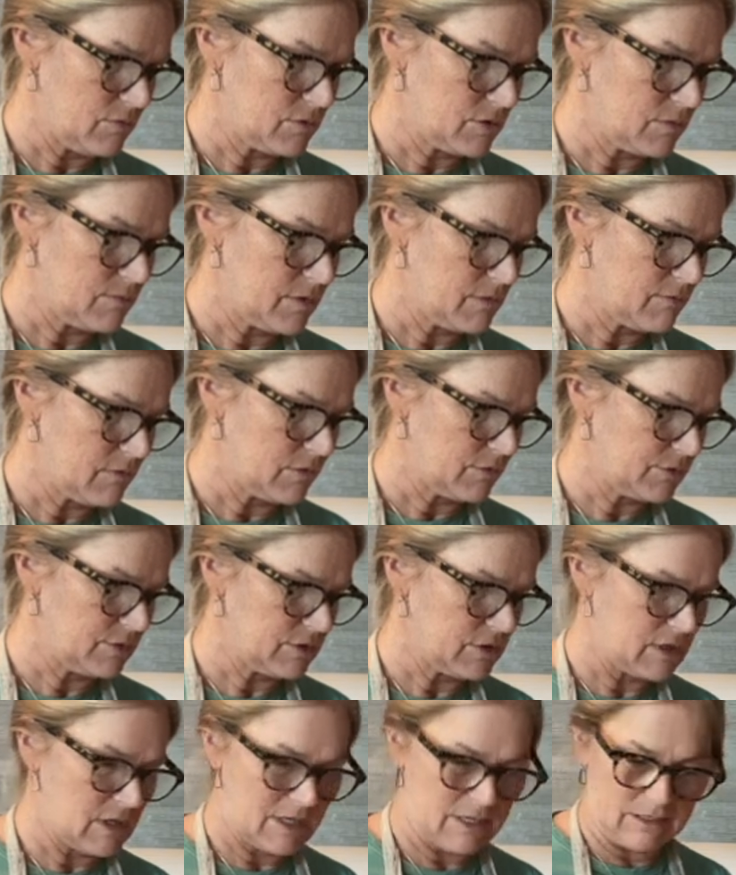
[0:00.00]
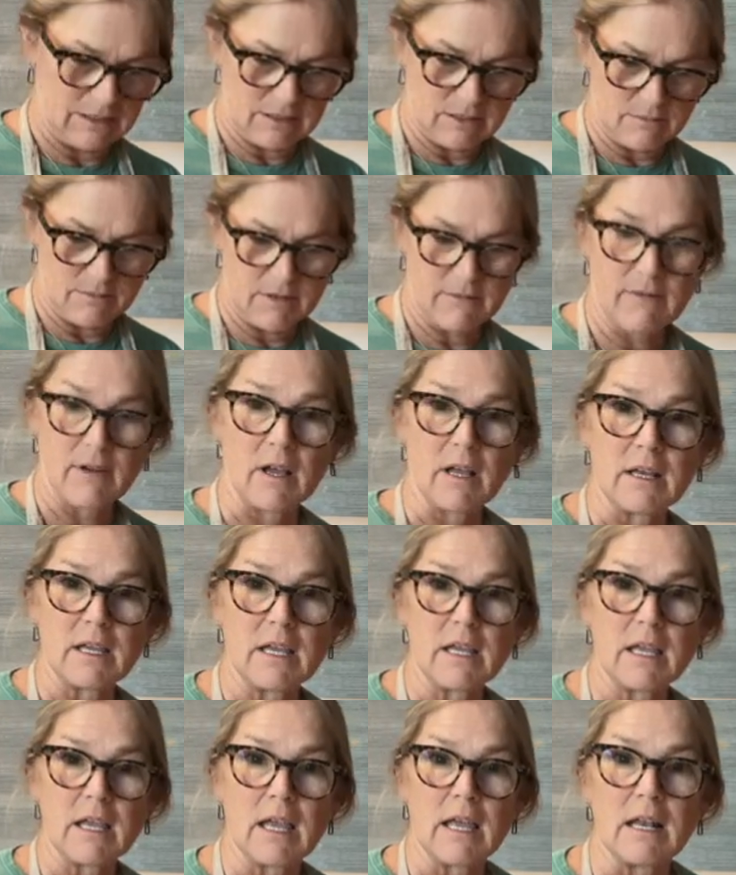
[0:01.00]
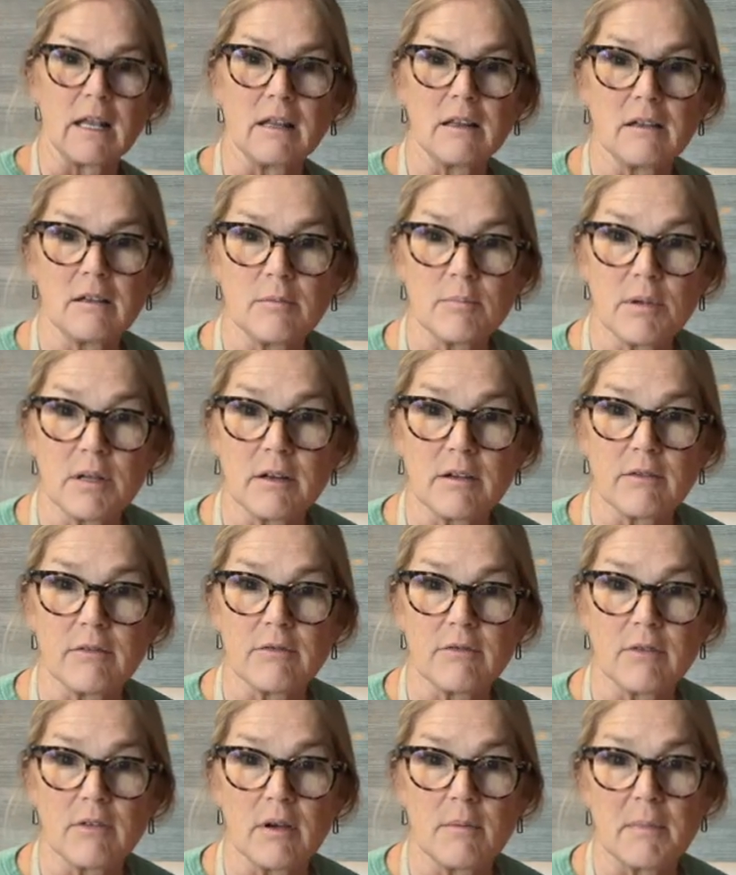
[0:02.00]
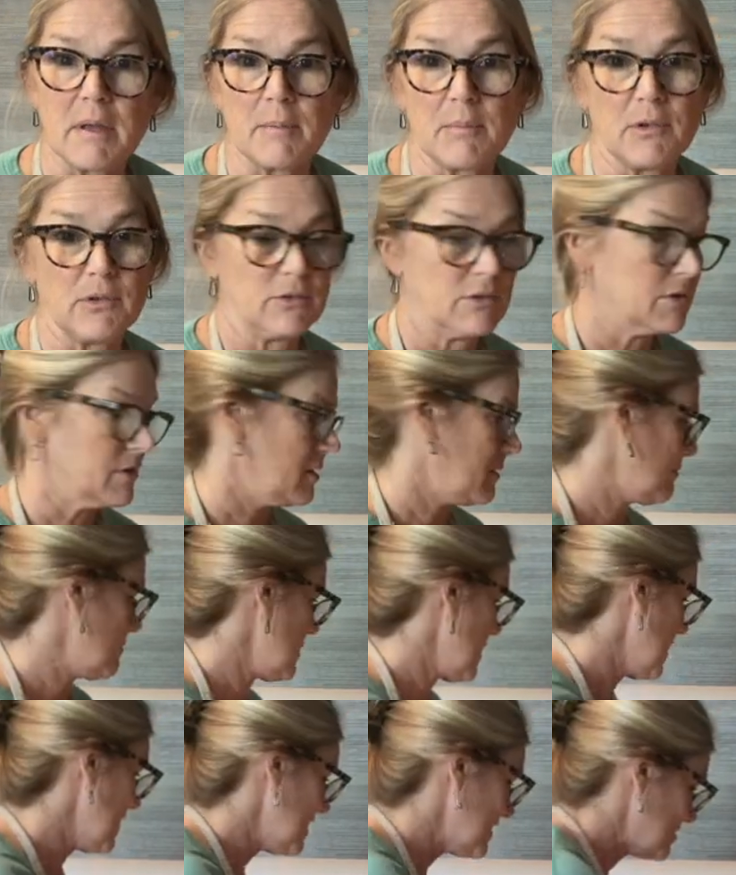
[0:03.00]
to be roasted in a little bit of honey and a little bit of maple syrup. I think it's